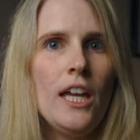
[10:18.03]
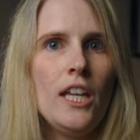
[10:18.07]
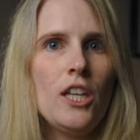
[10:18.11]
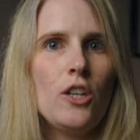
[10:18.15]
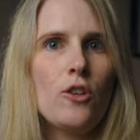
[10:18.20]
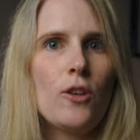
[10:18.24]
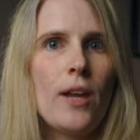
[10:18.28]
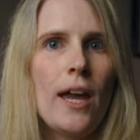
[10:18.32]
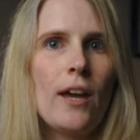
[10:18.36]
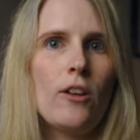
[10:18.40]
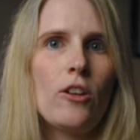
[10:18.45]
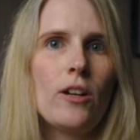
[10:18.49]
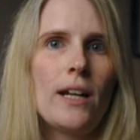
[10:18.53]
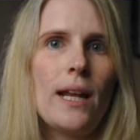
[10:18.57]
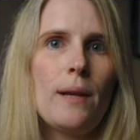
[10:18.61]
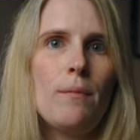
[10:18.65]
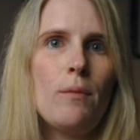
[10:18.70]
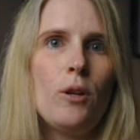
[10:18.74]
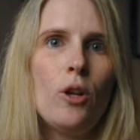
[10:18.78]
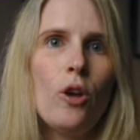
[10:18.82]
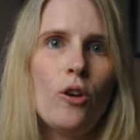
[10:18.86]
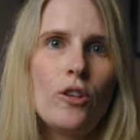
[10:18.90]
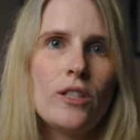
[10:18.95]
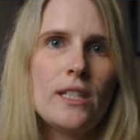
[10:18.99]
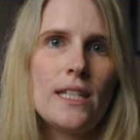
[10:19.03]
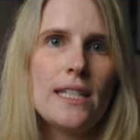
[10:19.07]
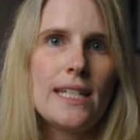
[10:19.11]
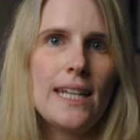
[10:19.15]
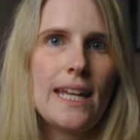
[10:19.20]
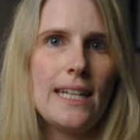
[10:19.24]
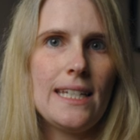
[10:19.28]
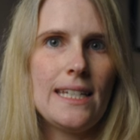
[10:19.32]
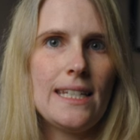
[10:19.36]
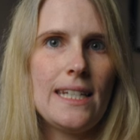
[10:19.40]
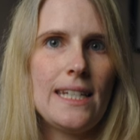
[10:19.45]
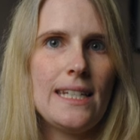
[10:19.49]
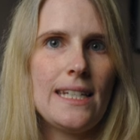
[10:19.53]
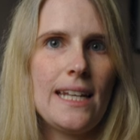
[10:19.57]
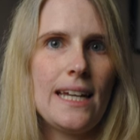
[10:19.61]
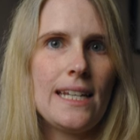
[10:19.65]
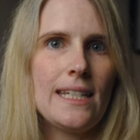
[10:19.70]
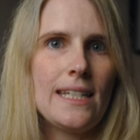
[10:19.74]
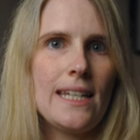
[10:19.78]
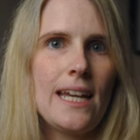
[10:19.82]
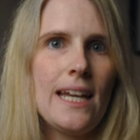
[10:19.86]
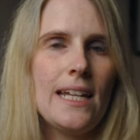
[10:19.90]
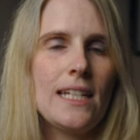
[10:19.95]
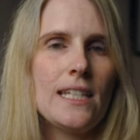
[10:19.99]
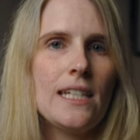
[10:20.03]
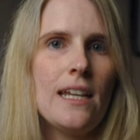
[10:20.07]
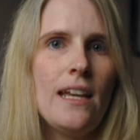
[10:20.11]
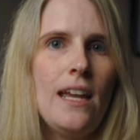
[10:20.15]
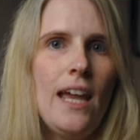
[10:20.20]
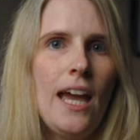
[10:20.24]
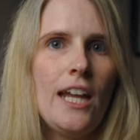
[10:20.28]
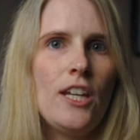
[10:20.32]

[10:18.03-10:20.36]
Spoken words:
you cannot claim losses against these assets,